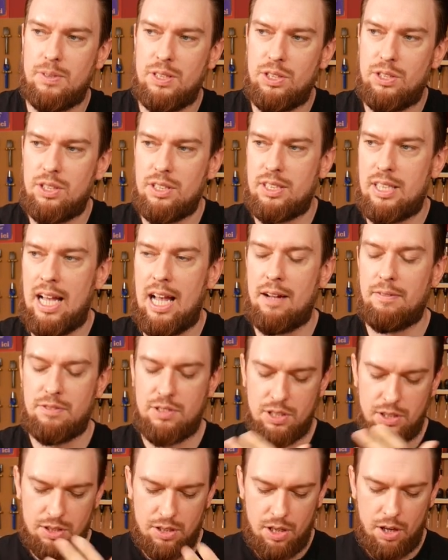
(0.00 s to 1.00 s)
you just
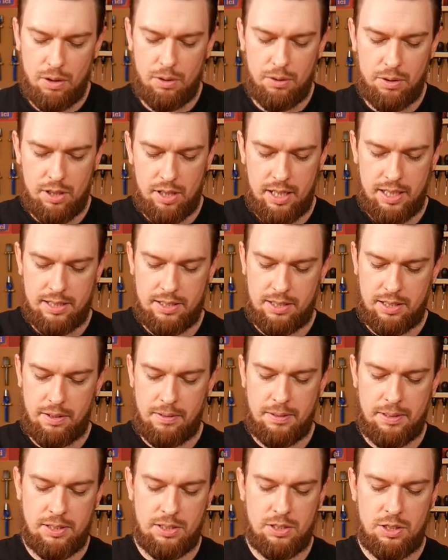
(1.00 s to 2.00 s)
have to know that it's
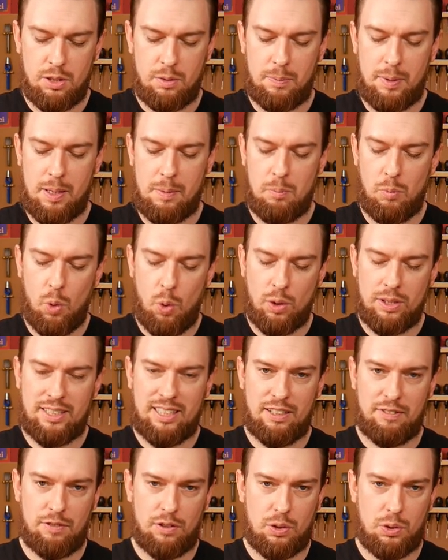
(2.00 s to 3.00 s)
going to be more
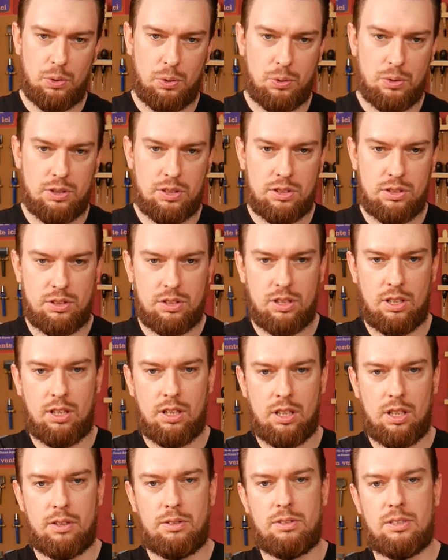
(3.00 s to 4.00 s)
difficult to
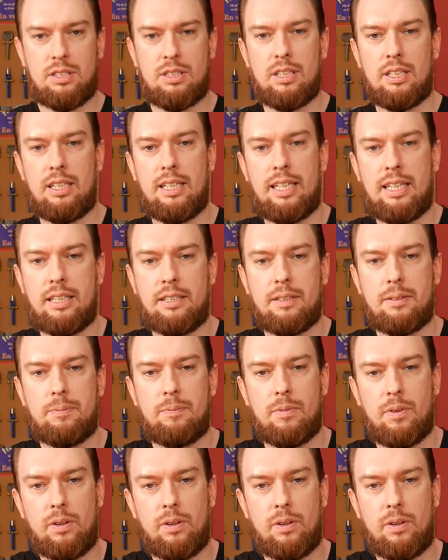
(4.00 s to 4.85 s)
close the lid,